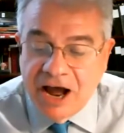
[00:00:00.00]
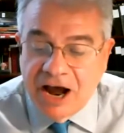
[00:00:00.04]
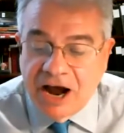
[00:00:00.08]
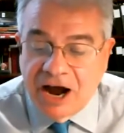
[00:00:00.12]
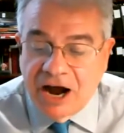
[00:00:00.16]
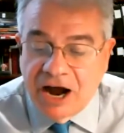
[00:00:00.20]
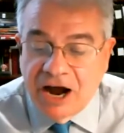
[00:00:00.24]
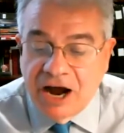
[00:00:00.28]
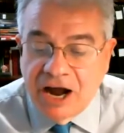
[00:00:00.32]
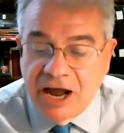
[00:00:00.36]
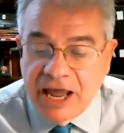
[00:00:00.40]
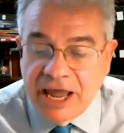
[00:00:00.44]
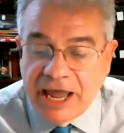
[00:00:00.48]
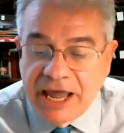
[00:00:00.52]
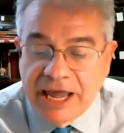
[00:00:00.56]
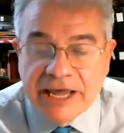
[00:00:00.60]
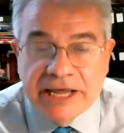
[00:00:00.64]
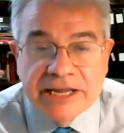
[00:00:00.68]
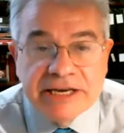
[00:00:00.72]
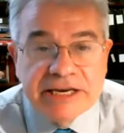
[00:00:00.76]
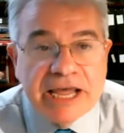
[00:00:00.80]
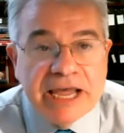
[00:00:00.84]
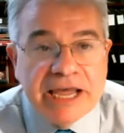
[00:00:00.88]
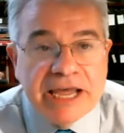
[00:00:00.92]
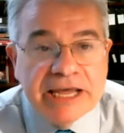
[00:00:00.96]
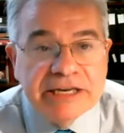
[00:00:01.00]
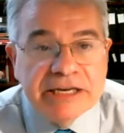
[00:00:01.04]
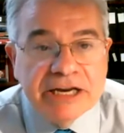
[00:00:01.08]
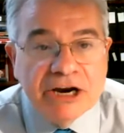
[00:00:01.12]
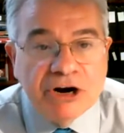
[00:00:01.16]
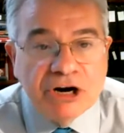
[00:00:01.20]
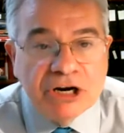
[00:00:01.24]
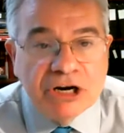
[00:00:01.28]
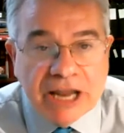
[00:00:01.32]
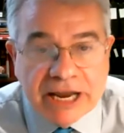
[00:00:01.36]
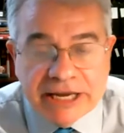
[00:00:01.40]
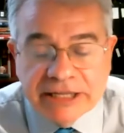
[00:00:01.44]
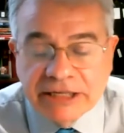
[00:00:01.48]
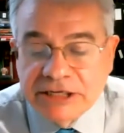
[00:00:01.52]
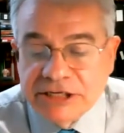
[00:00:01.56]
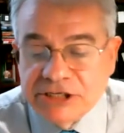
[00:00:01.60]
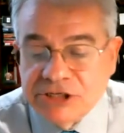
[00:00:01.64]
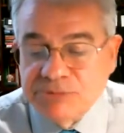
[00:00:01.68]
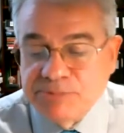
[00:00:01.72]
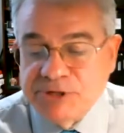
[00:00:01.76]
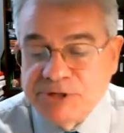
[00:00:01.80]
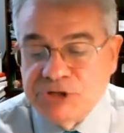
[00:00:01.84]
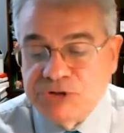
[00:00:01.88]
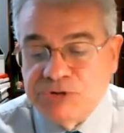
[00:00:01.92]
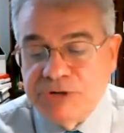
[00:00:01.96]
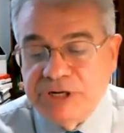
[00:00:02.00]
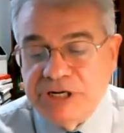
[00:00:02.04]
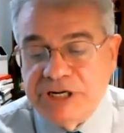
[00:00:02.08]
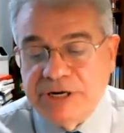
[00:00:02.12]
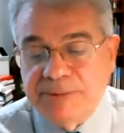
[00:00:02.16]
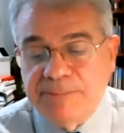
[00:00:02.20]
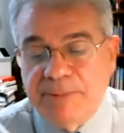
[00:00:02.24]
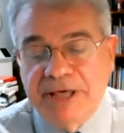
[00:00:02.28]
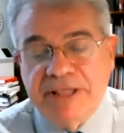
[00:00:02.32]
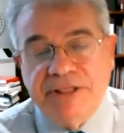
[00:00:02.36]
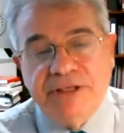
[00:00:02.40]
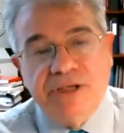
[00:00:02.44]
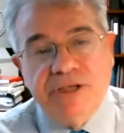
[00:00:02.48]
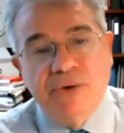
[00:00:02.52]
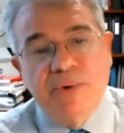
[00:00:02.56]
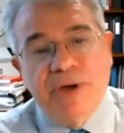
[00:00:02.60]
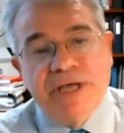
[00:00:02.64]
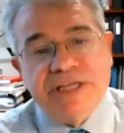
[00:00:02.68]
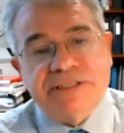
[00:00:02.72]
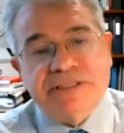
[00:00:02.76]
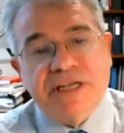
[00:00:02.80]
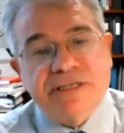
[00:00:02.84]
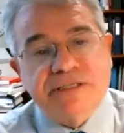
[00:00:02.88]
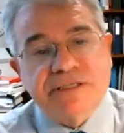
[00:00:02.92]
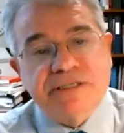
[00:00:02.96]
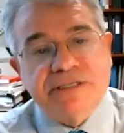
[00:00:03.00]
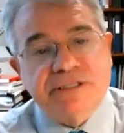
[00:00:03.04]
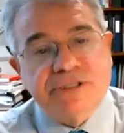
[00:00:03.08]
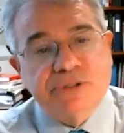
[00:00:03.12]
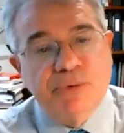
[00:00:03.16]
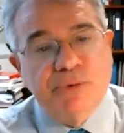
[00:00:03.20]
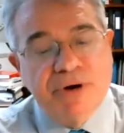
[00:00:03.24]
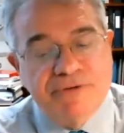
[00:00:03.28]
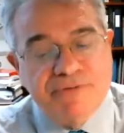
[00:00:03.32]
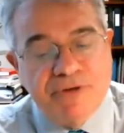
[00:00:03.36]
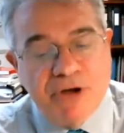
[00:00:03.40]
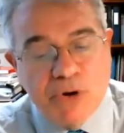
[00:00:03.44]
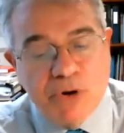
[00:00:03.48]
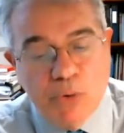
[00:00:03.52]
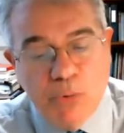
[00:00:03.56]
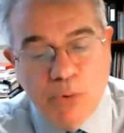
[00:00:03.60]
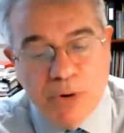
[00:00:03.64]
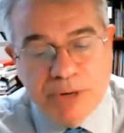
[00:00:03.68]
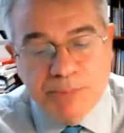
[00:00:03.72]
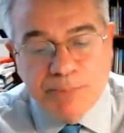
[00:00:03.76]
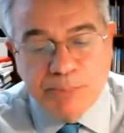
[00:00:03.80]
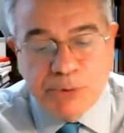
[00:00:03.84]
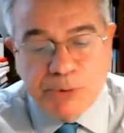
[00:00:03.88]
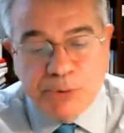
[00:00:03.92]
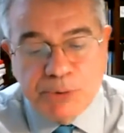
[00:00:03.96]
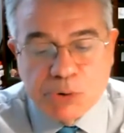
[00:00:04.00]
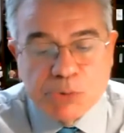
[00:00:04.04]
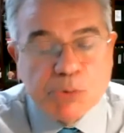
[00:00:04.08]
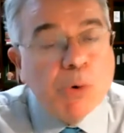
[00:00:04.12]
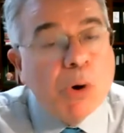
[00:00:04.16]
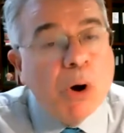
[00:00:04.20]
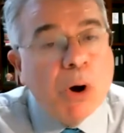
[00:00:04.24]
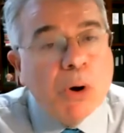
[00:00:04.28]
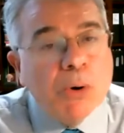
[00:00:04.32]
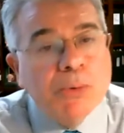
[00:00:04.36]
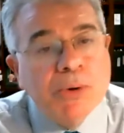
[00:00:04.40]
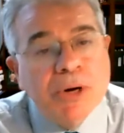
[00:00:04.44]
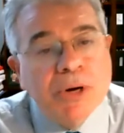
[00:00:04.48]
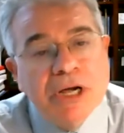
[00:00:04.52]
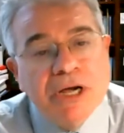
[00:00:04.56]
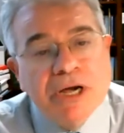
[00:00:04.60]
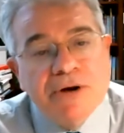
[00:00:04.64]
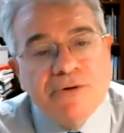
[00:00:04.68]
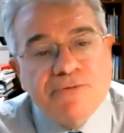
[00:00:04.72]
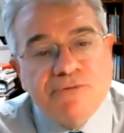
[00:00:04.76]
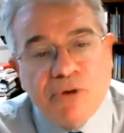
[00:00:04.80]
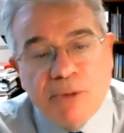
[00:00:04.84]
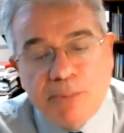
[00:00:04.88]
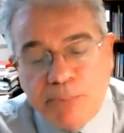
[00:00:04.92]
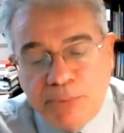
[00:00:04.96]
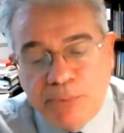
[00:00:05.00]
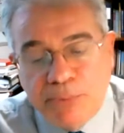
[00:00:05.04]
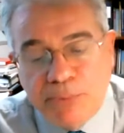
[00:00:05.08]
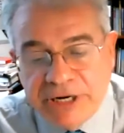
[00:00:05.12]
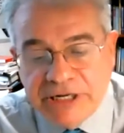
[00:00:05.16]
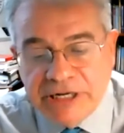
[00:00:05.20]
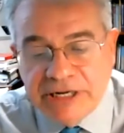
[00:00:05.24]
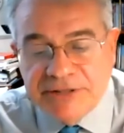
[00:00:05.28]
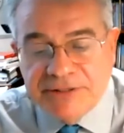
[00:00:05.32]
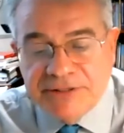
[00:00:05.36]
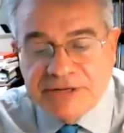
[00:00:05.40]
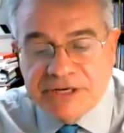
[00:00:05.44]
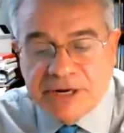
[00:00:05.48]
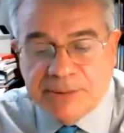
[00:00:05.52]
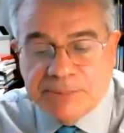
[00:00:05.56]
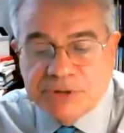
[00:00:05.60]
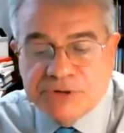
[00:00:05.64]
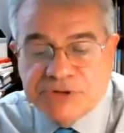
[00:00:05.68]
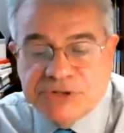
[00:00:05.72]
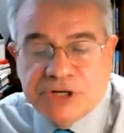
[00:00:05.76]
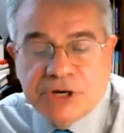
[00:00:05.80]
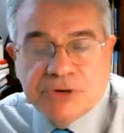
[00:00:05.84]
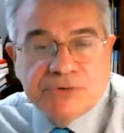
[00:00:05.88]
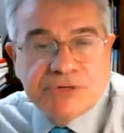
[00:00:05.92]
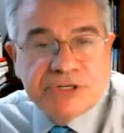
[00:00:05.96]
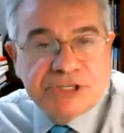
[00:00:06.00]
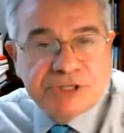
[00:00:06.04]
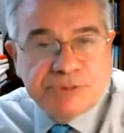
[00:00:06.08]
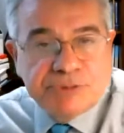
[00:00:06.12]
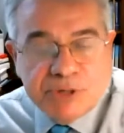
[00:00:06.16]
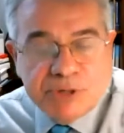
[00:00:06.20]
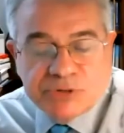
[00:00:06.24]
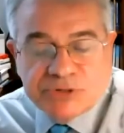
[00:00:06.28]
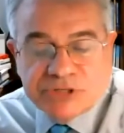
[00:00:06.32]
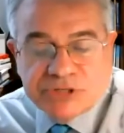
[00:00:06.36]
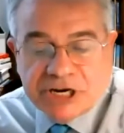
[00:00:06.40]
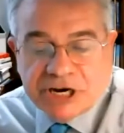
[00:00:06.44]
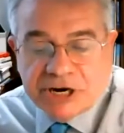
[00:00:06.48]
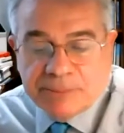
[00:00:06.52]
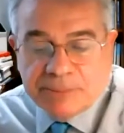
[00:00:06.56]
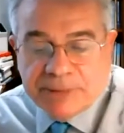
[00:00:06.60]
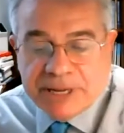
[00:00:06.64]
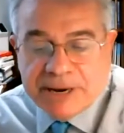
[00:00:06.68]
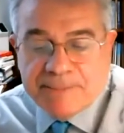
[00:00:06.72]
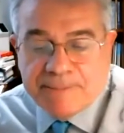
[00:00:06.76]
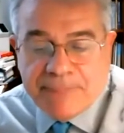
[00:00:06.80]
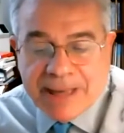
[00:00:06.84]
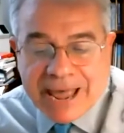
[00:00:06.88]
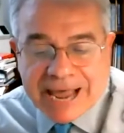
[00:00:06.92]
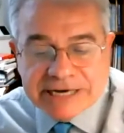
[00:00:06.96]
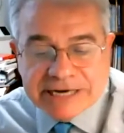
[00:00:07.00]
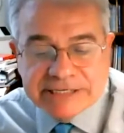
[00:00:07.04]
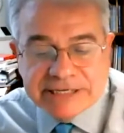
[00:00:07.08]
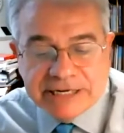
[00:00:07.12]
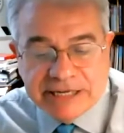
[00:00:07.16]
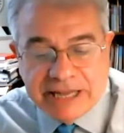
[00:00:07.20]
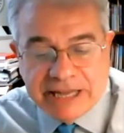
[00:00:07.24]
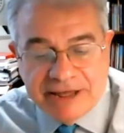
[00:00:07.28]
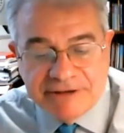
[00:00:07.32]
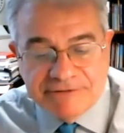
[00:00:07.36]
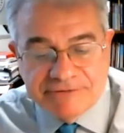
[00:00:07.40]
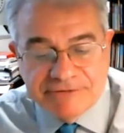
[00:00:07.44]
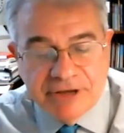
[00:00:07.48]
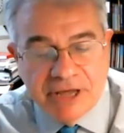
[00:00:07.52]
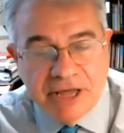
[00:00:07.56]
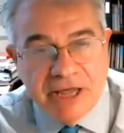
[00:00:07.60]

Uh, and, and are likely to be treated by the US as sort of a quid pro quo for bringing the WTO dispute settlement back to life.